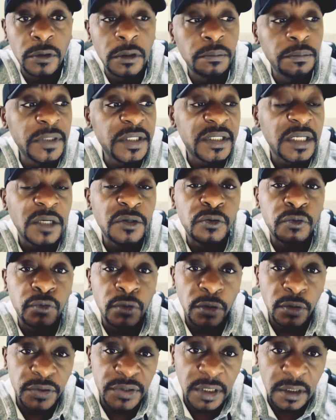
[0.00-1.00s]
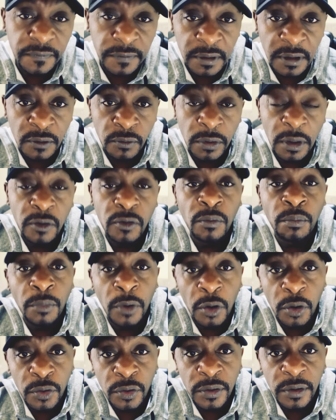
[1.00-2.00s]
Don't be shy to roll yourself on the ground.
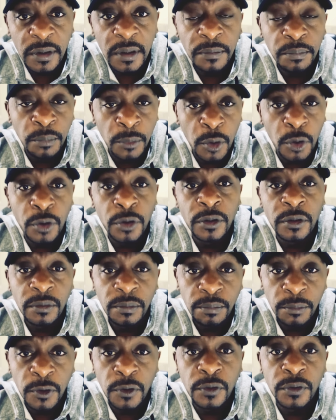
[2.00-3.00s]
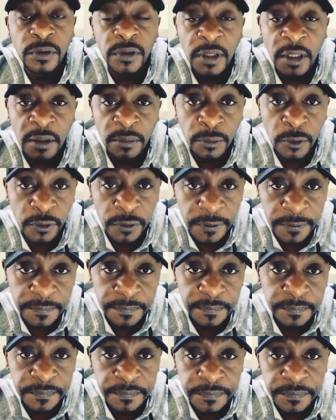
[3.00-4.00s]
Mourn, mourn, mourn, and mourn.
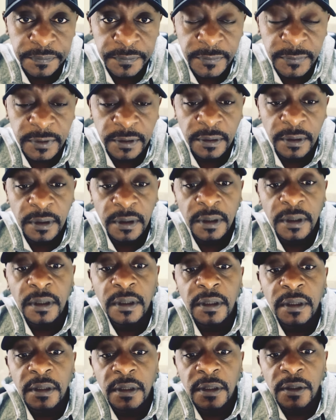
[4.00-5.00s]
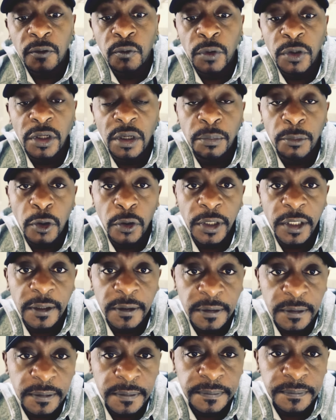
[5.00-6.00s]
When you're
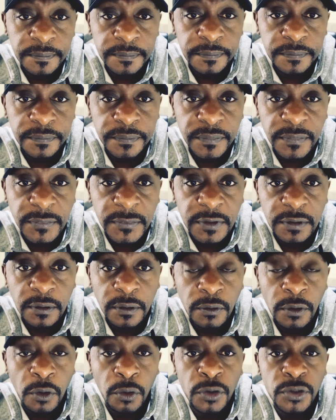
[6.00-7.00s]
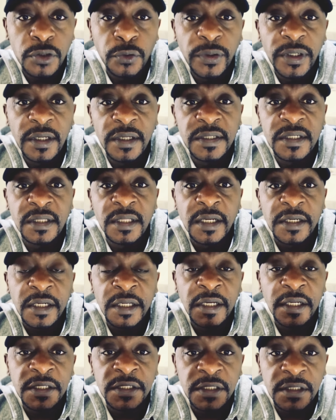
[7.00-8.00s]
mourning, you're also releasing that
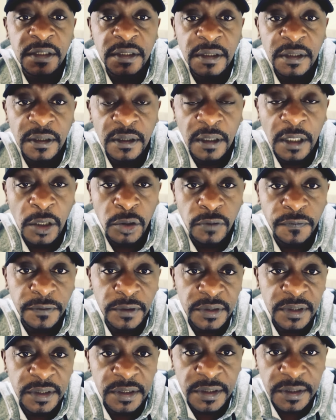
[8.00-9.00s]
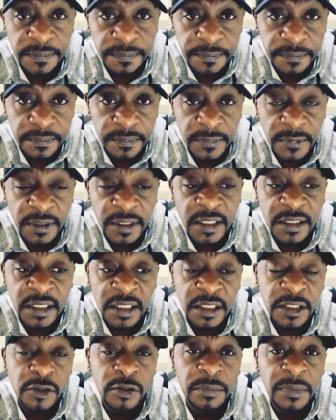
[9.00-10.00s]
energy out of your system. That
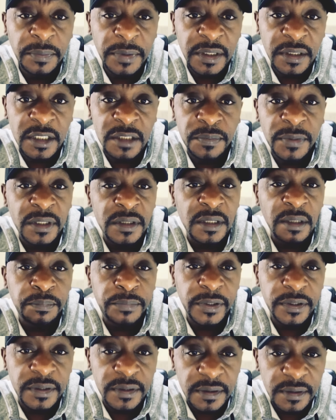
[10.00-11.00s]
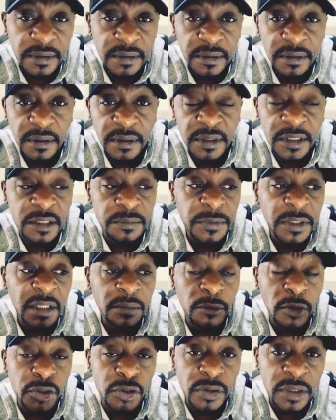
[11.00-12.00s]
energy, remember, it has been suppressed. It has been
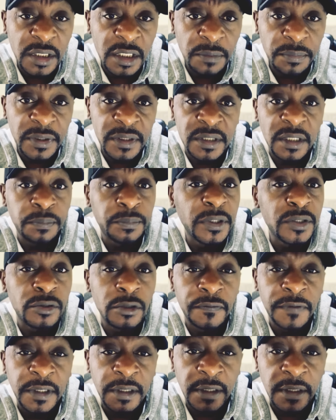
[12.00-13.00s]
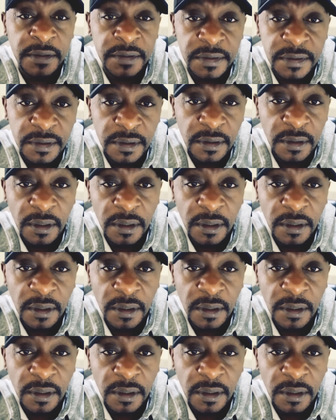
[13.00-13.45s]
emotions that have been suppressed over the years.